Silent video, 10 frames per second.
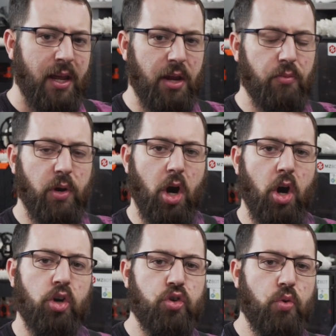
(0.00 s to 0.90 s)
in
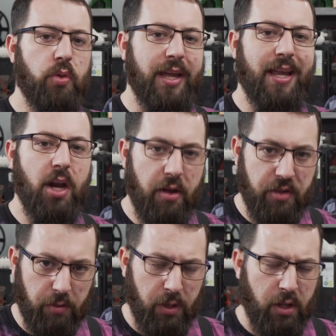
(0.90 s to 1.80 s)
regard to the
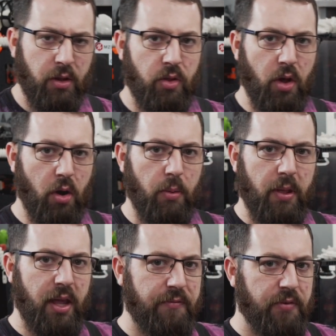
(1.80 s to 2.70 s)
nozzle. So
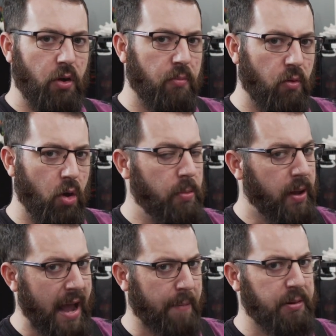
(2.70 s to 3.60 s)
if your probe
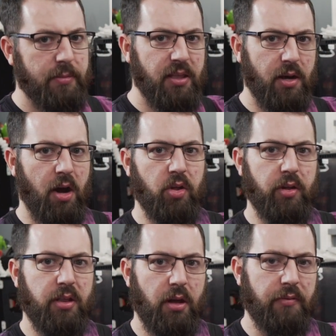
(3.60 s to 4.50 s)
happened to be the
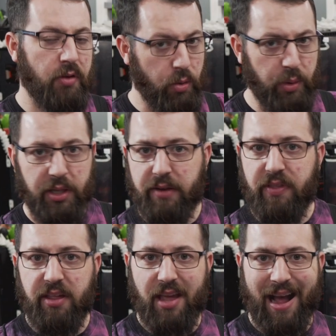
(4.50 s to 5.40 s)
nozzle itself, you would leave
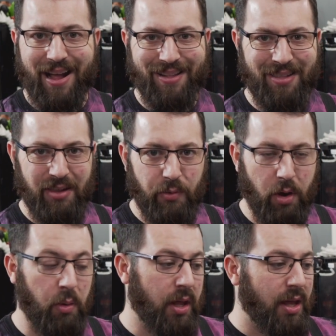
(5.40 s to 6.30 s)
these as zero.